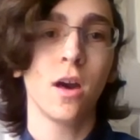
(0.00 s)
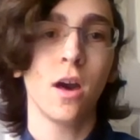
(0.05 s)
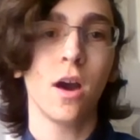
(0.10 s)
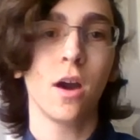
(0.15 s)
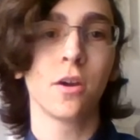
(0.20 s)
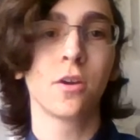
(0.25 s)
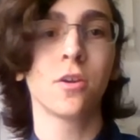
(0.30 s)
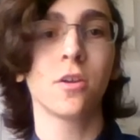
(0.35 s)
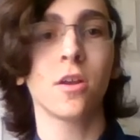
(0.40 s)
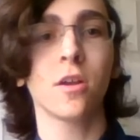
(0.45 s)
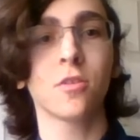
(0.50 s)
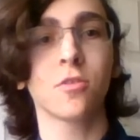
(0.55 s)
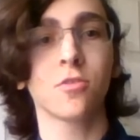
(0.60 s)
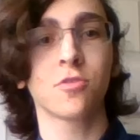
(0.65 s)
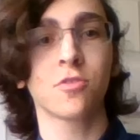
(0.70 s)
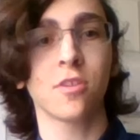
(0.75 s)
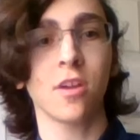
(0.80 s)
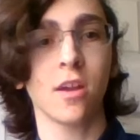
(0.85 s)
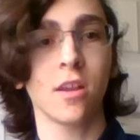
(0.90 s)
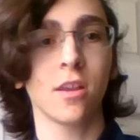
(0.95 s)
a good
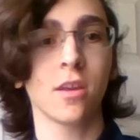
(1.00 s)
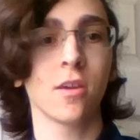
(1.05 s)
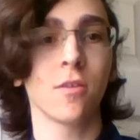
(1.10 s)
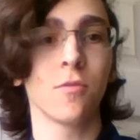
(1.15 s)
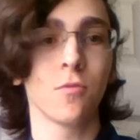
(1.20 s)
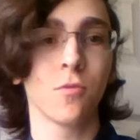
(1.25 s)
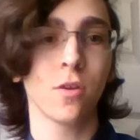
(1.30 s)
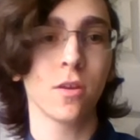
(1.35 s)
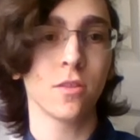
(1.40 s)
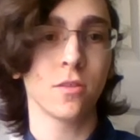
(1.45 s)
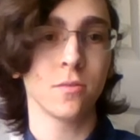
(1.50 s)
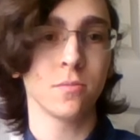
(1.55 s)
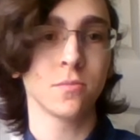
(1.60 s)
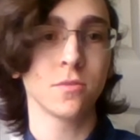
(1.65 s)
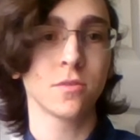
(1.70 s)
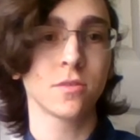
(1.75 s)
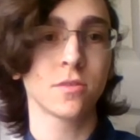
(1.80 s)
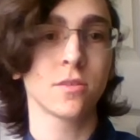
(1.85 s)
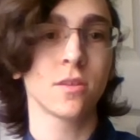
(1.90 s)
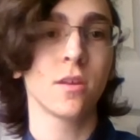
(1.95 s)
understanding of
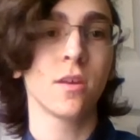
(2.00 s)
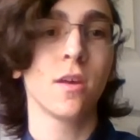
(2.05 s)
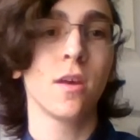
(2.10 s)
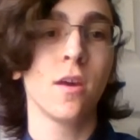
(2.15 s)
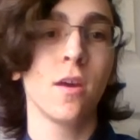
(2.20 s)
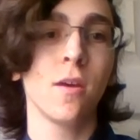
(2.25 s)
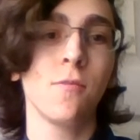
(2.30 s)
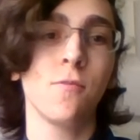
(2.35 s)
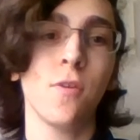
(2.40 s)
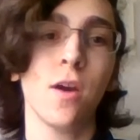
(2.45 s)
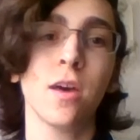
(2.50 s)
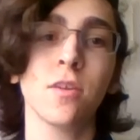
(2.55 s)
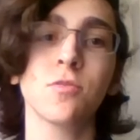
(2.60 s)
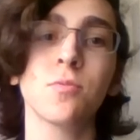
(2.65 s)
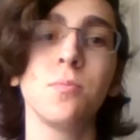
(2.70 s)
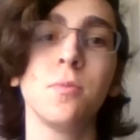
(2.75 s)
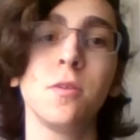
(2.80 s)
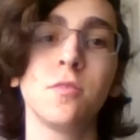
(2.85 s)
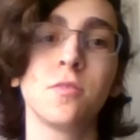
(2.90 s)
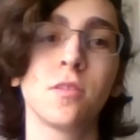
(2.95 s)
rhythms,
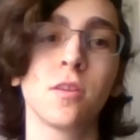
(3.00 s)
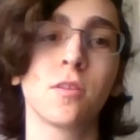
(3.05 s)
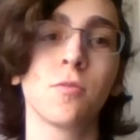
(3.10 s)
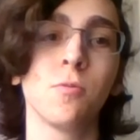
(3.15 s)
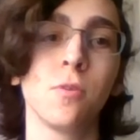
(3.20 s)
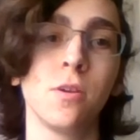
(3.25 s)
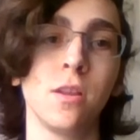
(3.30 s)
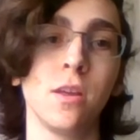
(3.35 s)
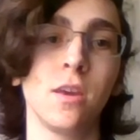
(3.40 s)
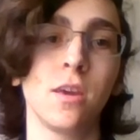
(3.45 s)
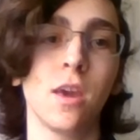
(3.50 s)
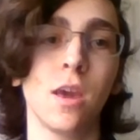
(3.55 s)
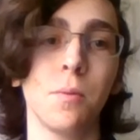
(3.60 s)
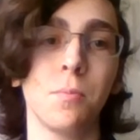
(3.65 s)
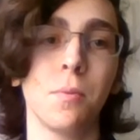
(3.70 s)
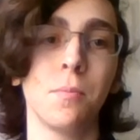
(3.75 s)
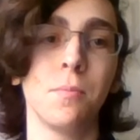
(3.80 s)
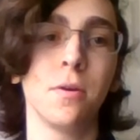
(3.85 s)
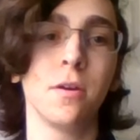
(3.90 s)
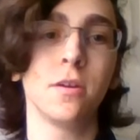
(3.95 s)
fast music reading
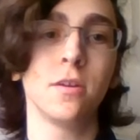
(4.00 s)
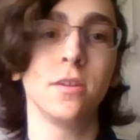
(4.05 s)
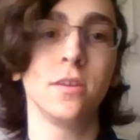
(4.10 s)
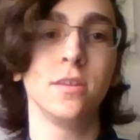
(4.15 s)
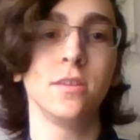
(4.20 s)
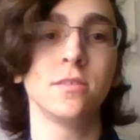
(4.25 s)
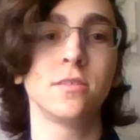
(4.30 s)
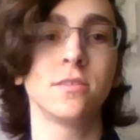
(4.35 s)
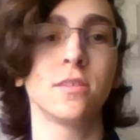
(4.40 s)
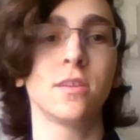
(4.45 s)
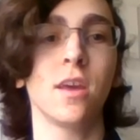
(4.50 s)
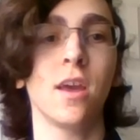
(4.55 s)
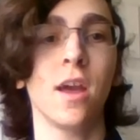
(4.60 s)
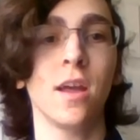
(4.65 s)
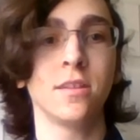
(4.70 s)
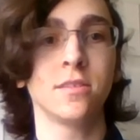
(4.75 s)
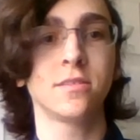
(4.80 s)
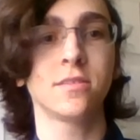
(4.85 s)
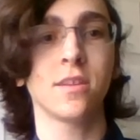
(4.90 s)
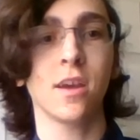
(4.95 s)
capabilities,
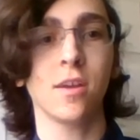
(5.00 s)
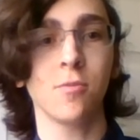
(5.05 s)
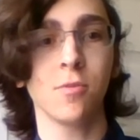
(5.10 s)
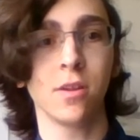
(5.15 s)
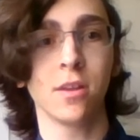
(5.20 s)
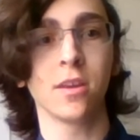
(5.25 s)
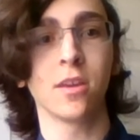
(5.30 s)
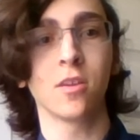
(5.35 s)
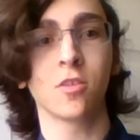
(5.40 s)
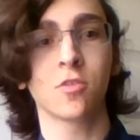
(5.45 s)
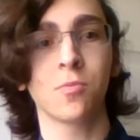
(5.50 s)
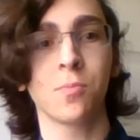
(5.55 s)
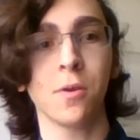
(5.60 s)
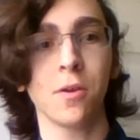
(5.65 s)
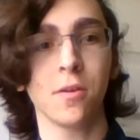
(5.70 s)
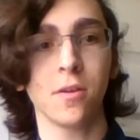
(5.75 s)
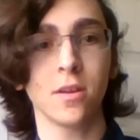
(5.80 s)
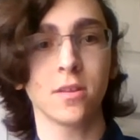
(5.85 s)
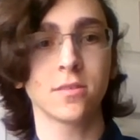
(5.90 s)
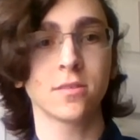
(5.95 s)
and sight reading
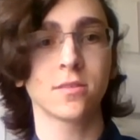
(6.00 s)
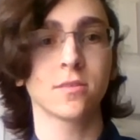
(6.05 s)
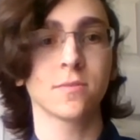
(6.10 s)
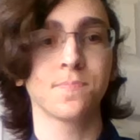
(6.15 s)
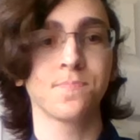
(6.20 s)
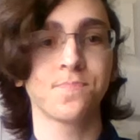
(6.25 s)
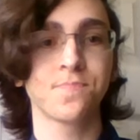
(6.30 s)
experience.